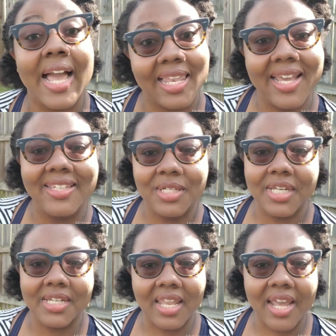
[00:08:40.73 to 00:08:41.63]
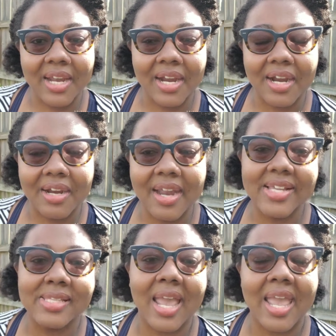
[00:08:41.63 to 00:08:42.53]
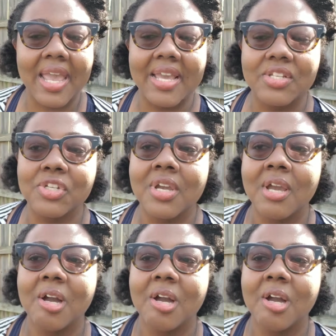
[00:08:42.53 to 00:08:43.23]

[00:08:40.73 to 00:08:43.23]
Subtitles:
Like, I like looking like her as I age,